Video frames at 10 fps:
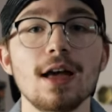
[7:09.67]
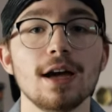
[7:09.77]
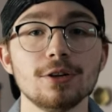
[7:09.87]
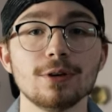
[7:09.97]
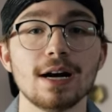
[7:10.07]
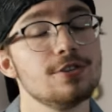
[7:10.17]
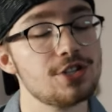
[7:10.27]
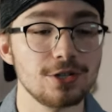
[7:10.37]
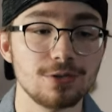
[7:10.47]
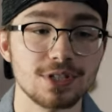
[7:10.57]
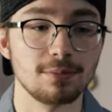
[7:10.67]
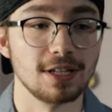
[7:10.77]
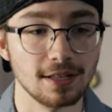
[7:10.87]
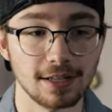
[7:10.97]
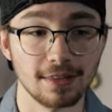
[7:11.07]
and go out and shoot
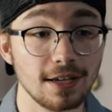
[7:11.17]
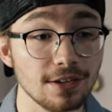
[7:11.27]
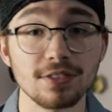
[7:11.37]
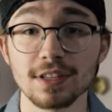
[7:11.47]
something like this.